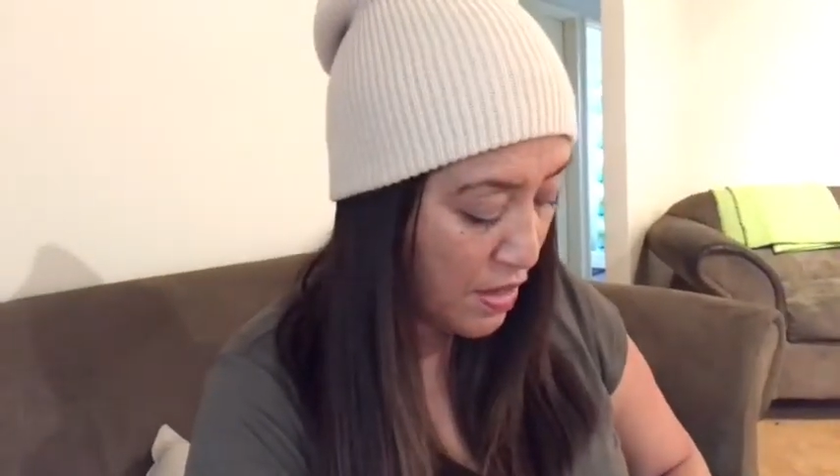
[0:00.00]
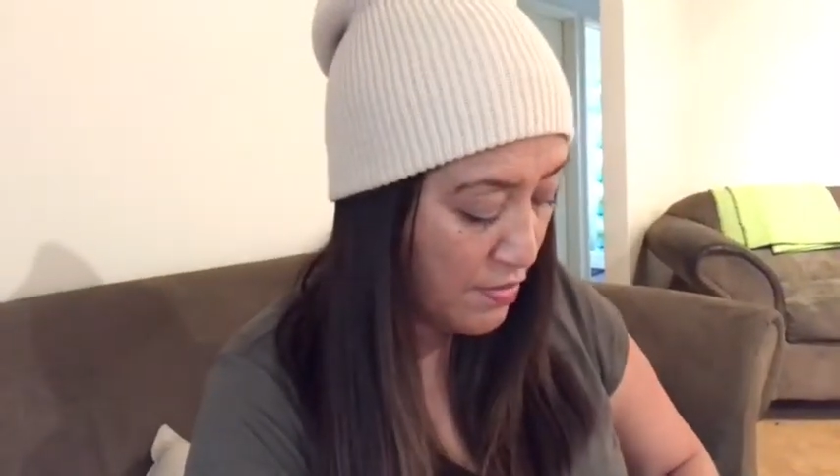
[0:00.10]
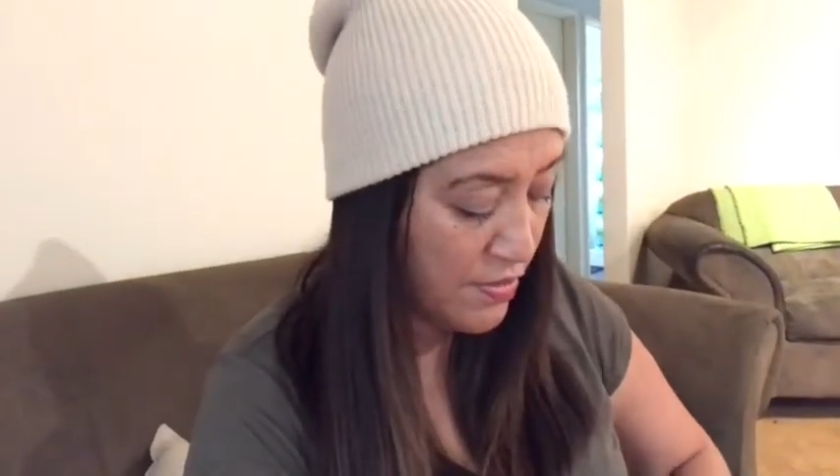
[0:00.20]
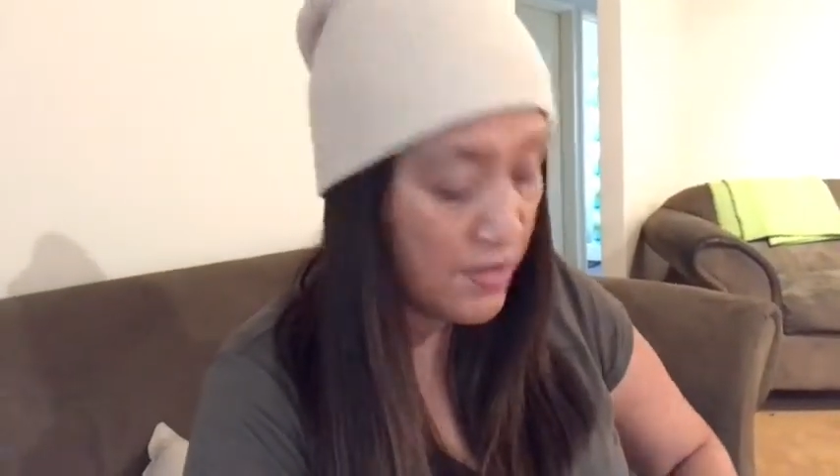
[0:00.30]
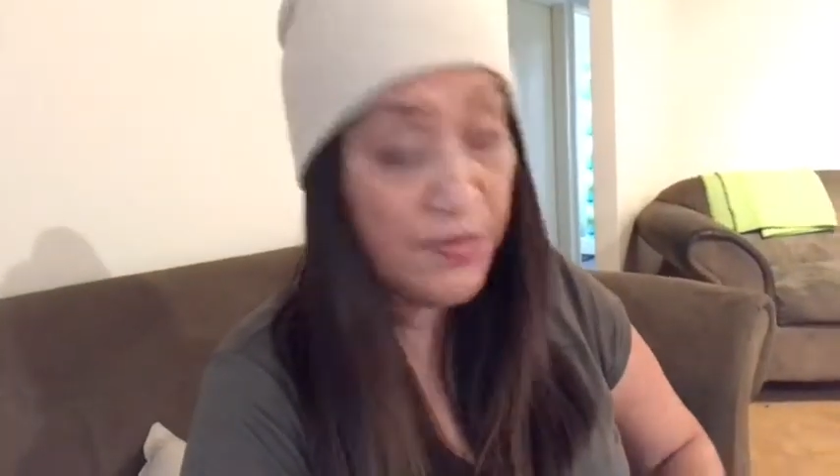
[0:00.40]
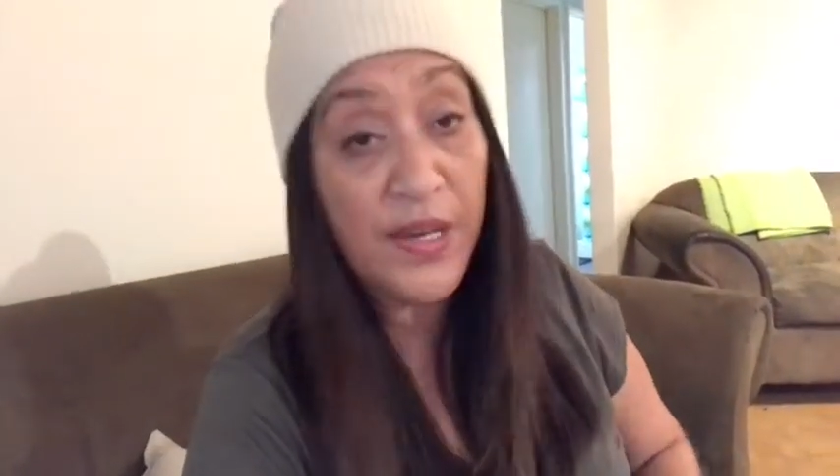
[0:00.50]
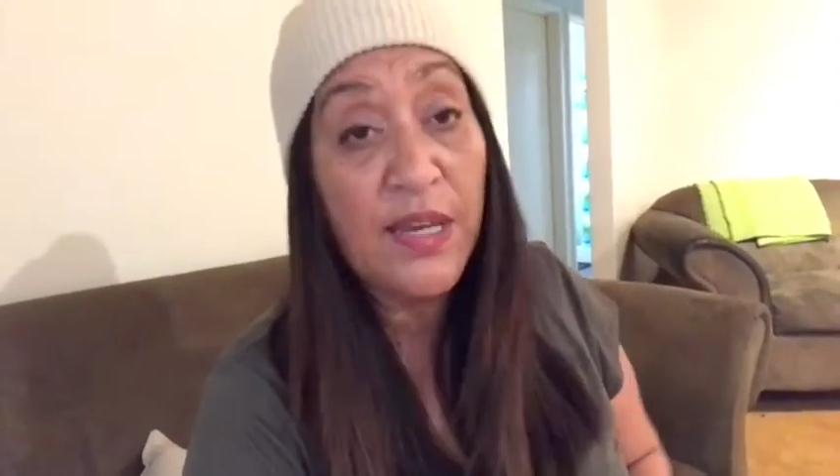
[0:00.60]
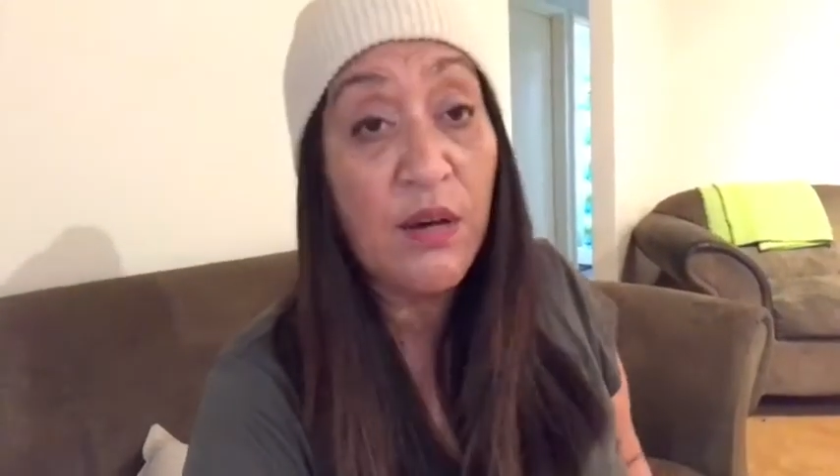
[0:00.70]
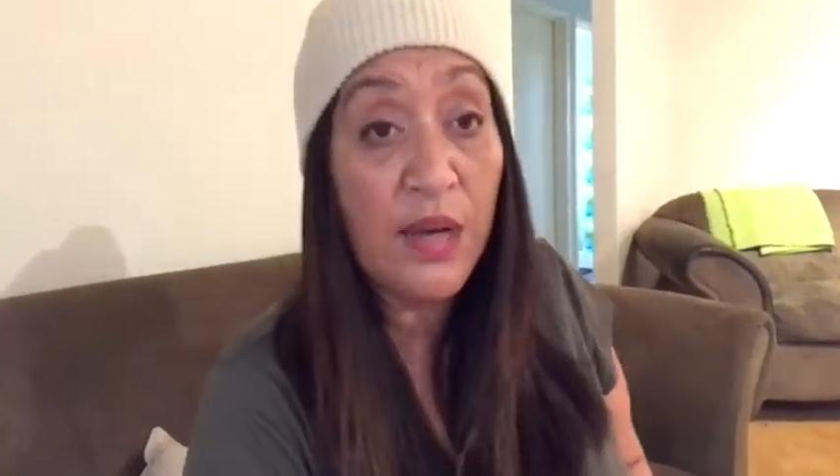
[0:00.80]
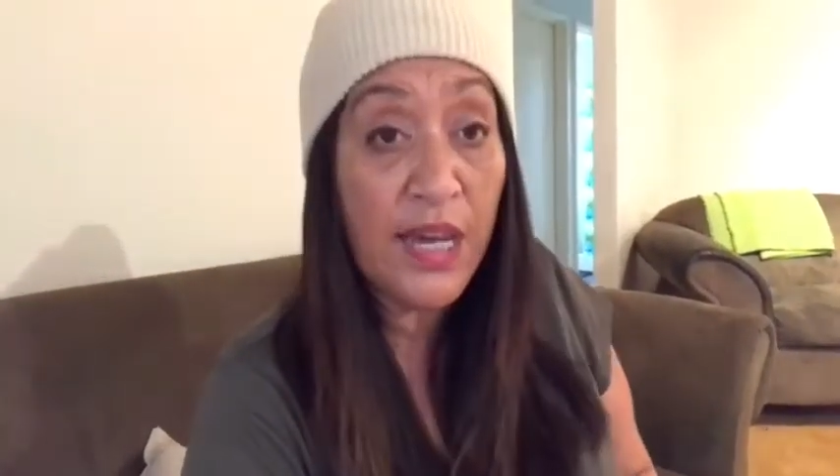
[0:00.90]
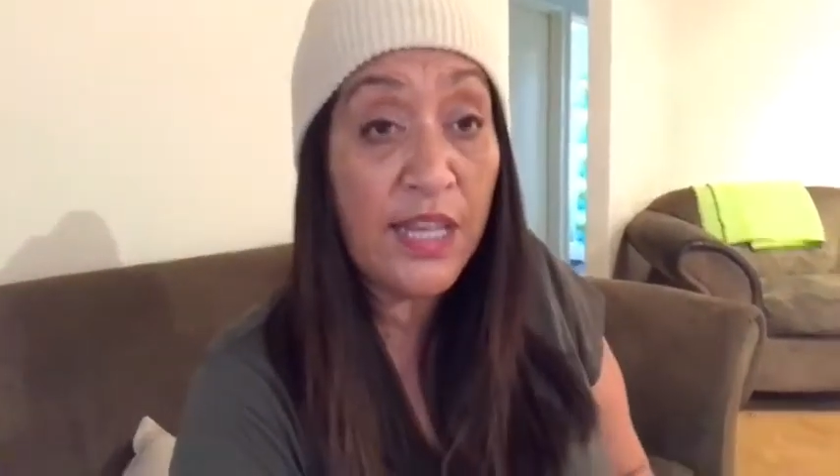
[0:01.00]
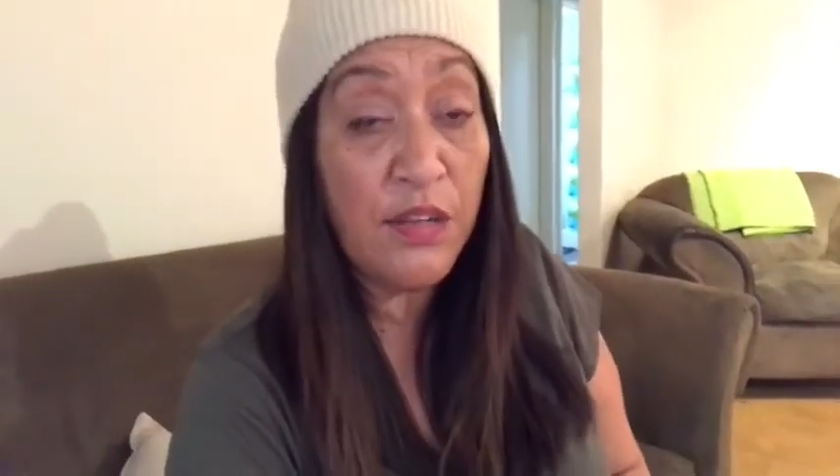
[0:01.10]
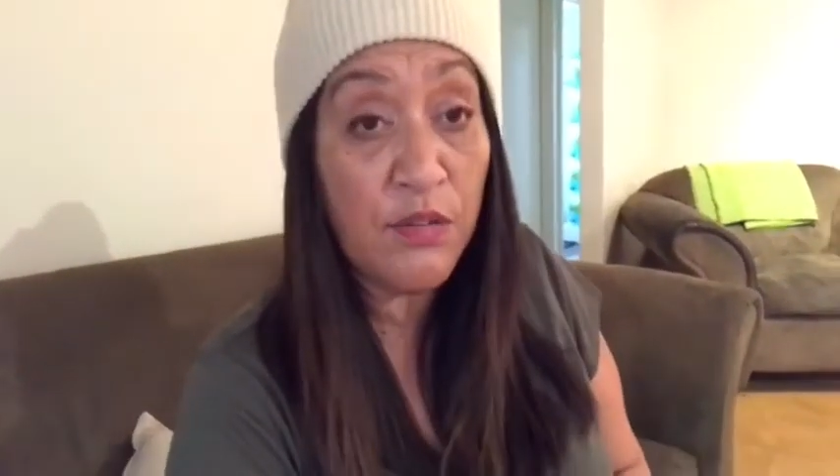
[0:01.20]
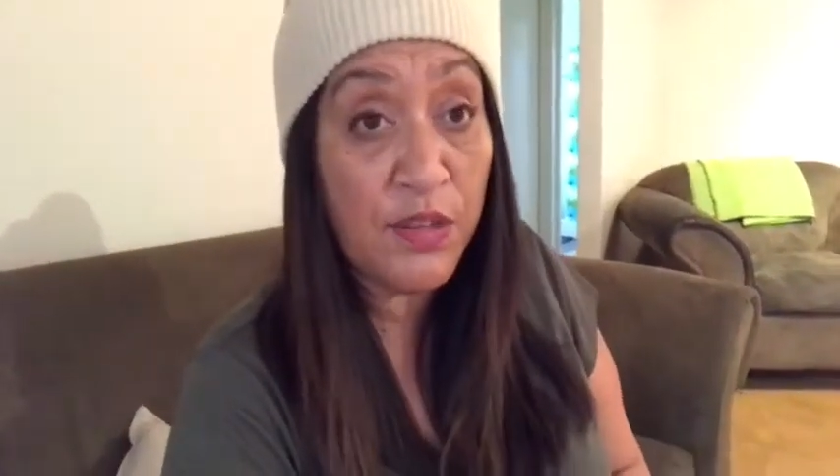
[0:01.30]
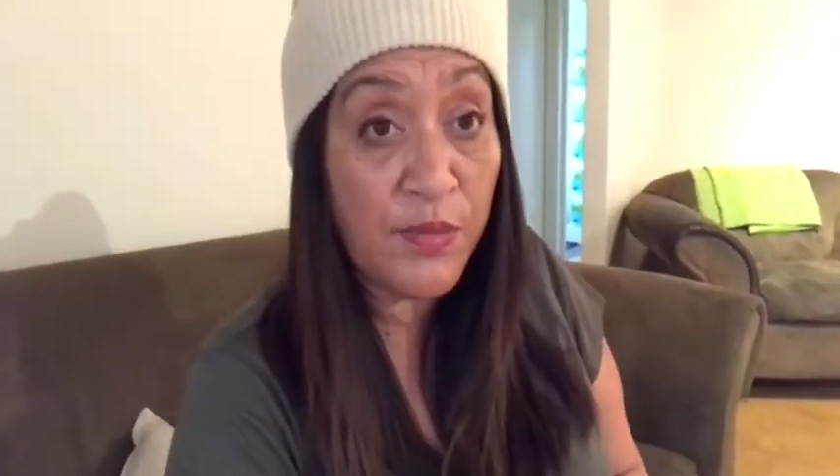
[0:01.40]
to
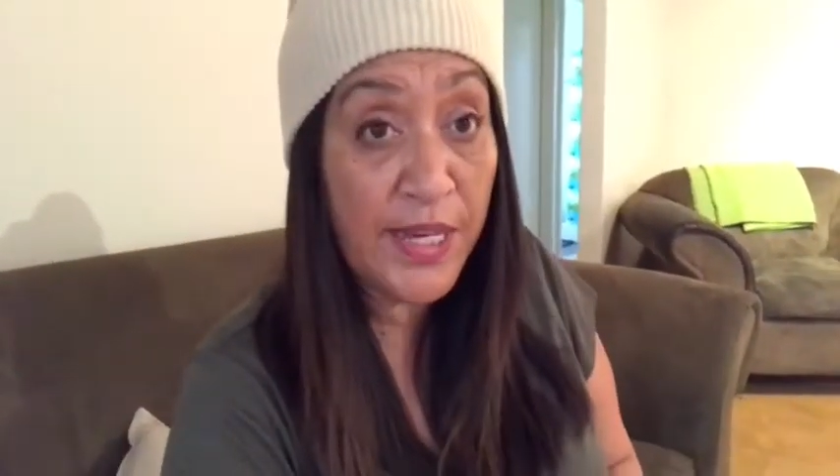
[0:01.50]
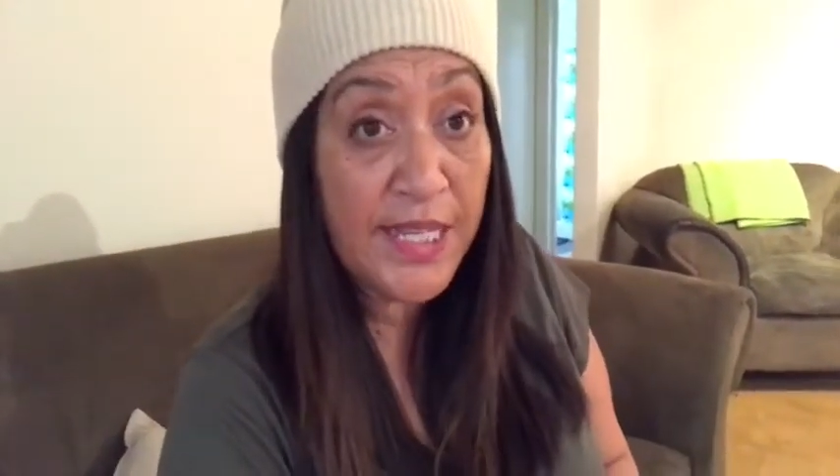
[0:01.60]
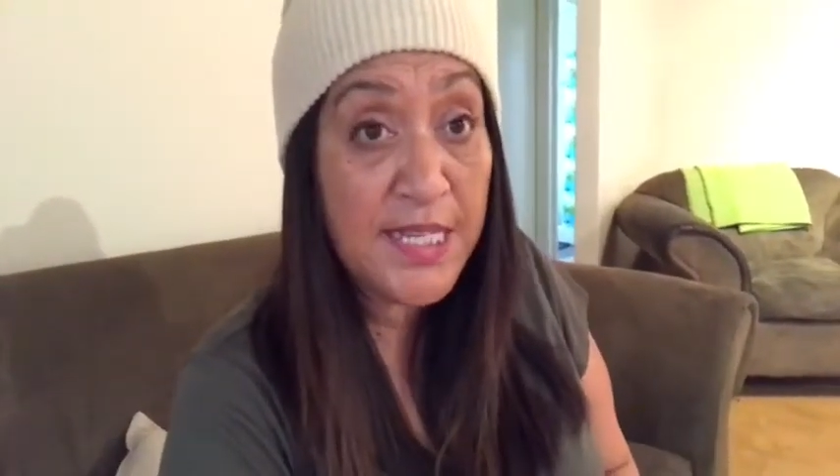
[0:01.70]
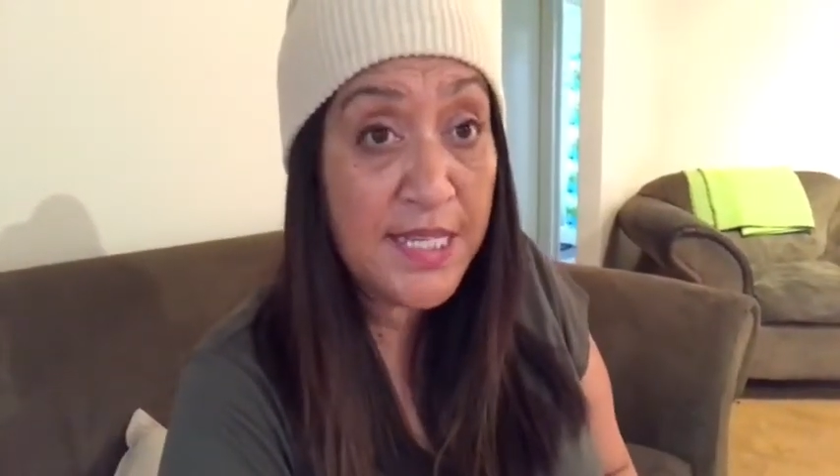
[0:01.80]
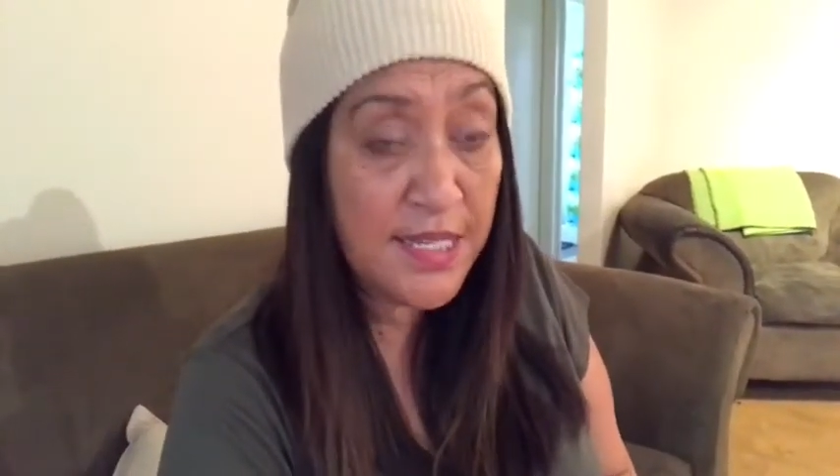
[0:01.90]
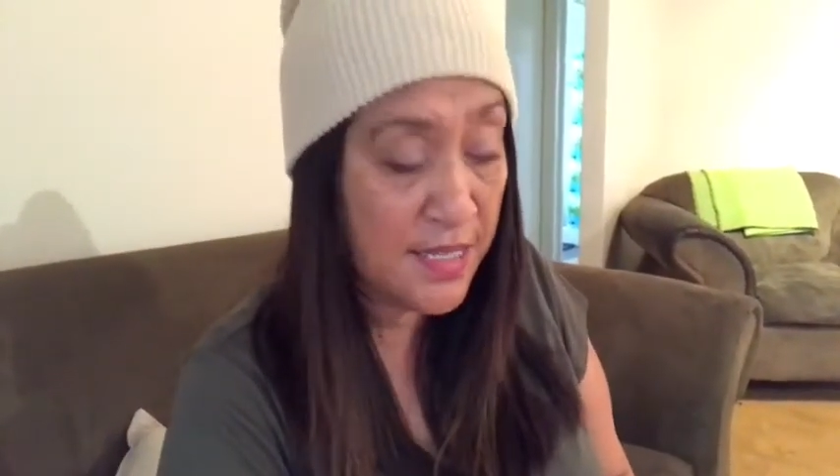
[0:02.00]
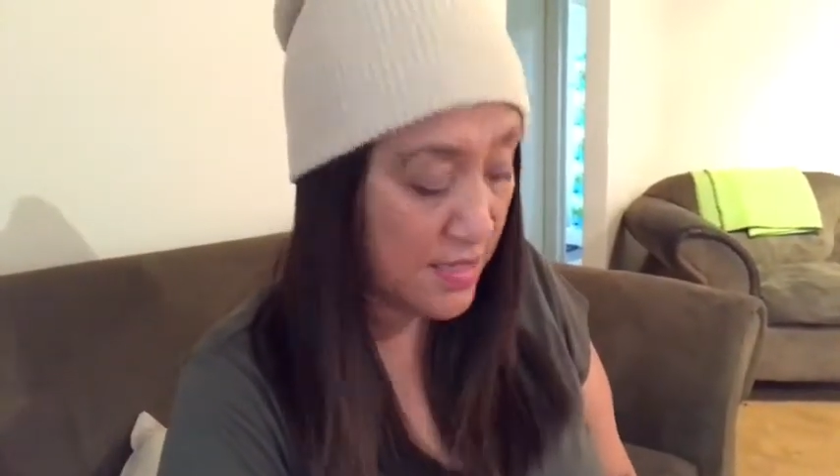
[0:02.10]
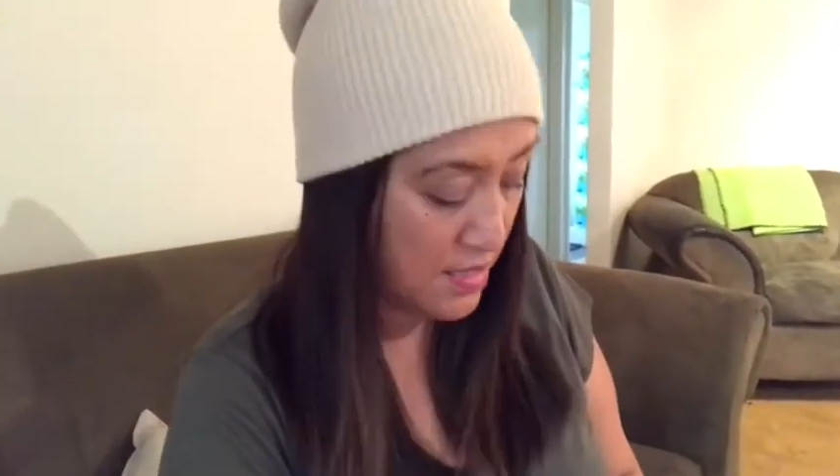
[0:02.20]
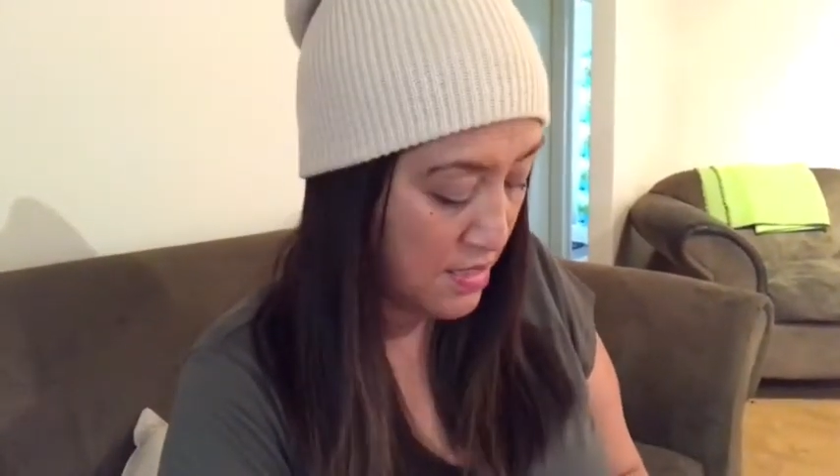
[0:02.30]
Venice.